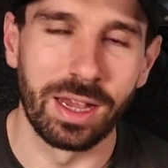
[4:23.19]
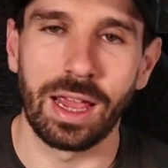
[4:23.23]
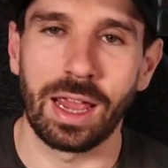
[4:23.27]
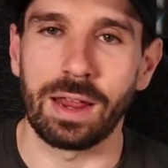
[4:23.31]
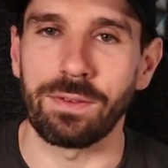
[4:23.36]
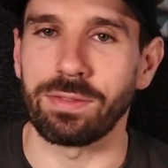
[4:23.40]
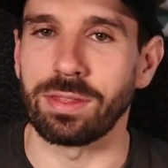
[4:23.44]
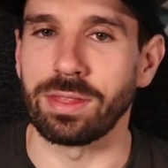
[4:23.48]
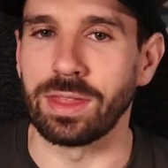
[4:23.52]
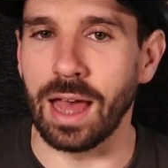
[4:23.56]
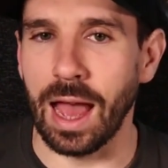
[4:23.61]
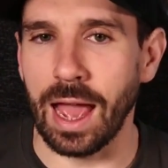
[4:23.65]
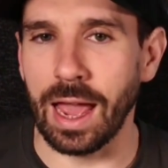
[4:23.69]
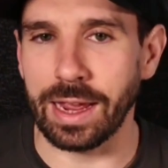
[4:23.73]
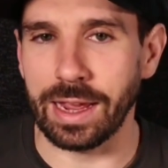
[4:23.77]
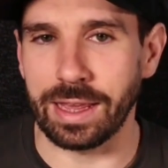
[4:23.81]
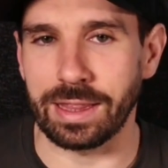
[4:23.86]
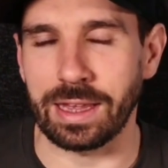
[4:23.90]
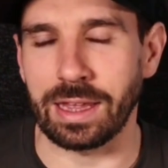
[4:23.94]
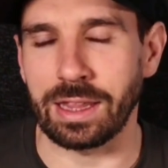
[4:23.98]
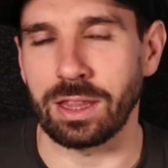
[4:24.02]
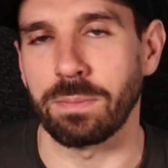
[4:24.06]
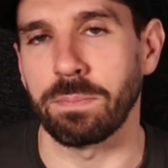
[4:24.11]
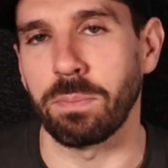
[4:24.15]
if that
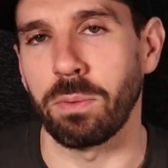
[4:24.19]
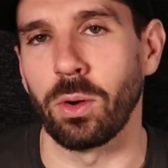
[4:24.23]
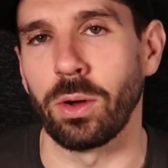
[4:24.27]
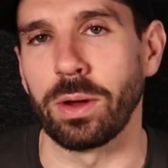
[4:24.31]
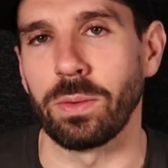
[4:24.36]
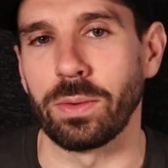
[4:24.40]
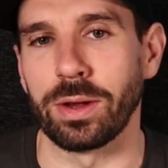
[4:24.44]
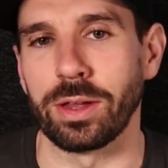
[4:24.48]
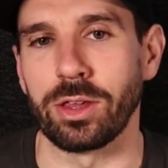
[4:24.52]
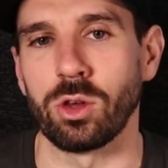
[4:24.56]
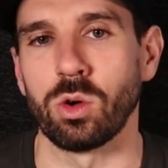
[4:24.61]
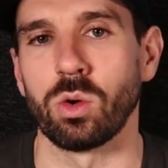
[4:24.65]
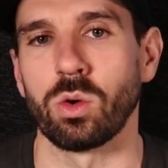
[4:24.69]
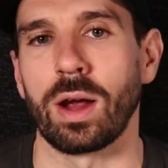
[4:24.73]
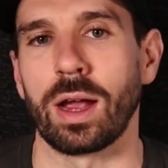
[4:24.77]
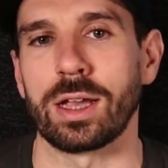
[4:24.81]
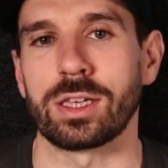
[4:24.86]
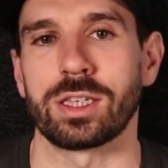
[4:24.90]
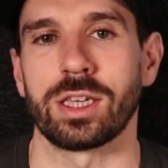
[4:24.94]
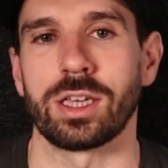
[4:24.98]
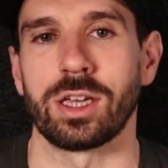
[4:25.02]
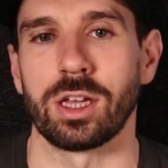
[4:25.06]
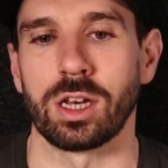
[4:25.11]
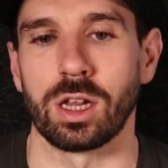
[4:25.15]
is at the point when you're
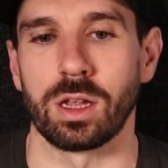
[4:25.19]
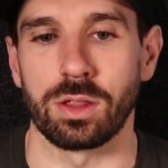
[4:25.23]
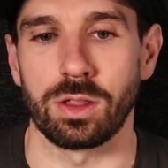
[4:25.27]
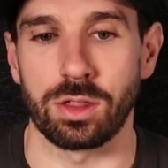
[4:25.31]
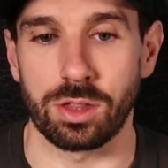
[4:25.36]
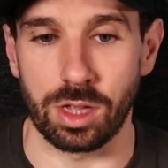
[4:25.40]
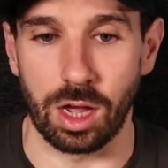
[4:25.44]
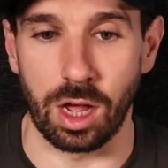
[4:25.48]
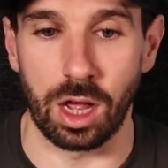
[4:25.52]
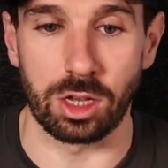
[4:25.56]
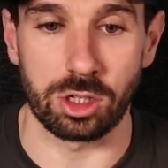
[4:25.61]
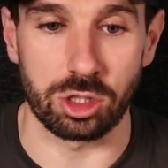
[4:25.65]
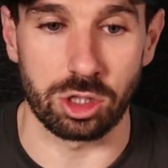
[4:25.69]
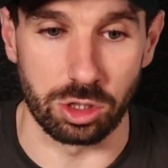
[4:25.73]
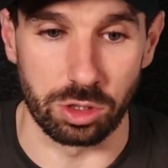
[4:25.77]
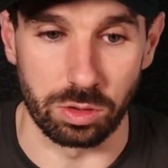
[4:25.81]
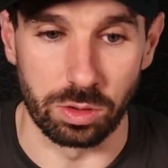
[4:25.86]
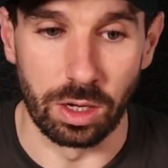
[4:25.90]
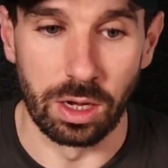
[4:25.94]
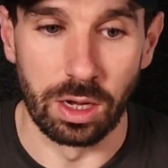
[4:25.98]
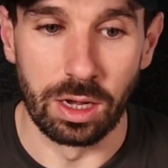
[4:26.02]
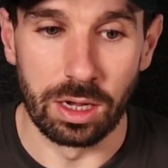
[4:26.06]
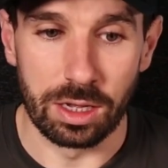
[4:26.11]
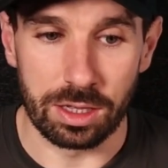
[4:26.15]
actually going to start to
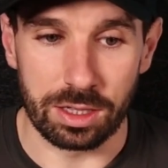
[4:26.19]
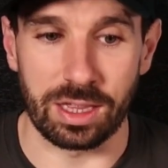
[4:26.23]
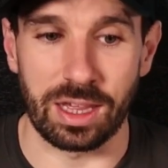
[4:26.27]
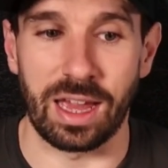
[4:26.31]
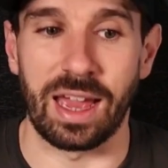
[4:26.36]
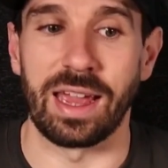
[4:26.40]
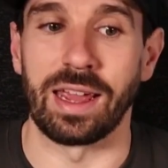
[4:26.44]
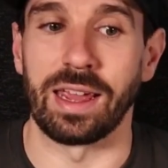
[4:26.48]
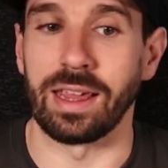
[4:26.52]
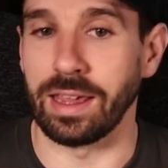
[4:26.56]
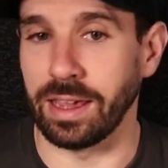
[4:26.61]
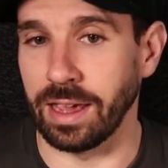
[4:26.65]
say,